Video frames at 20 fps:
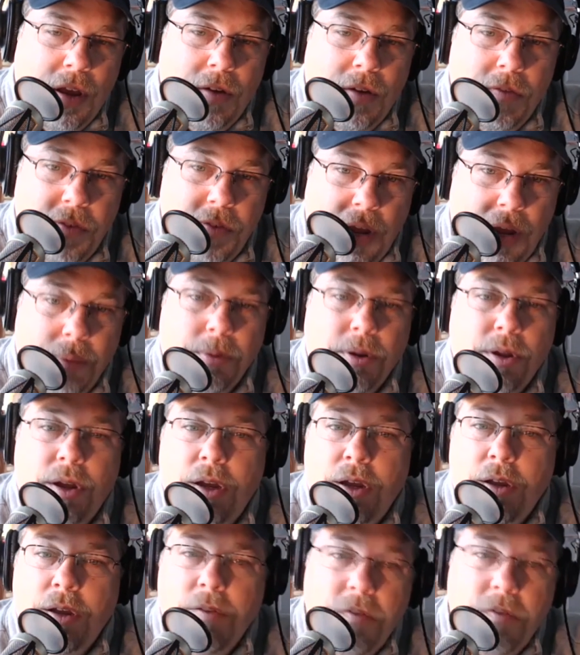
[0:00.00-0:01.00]

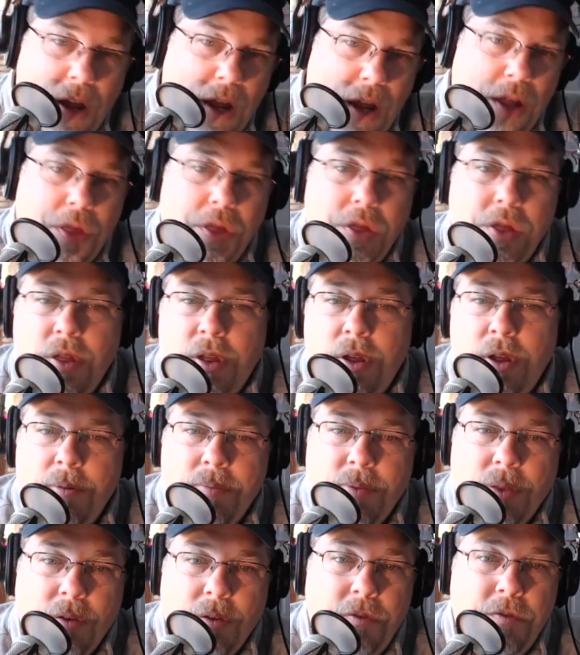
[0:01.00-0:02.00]
family, faith,
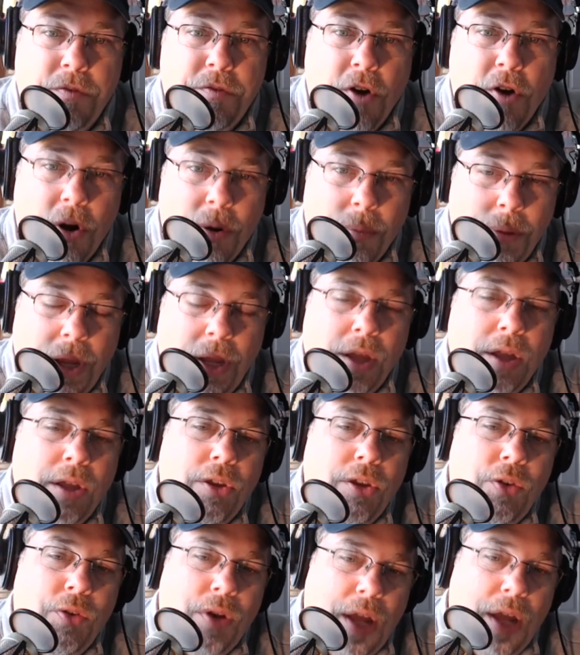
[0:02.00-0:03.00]
farming,
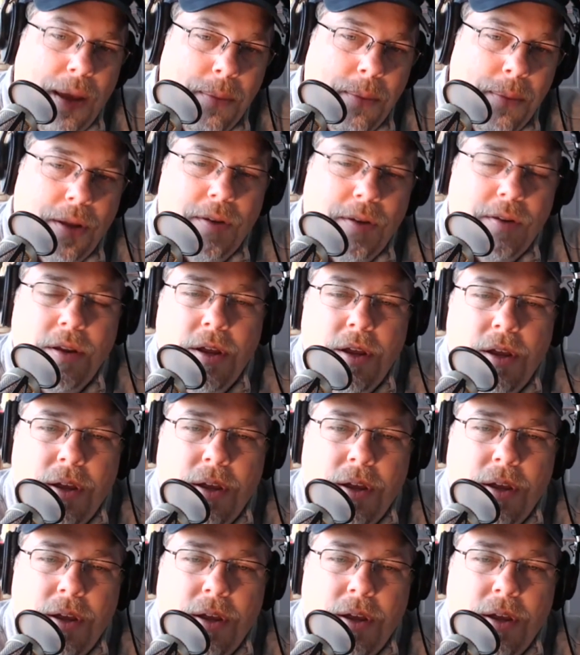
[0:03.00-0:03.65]
you name it.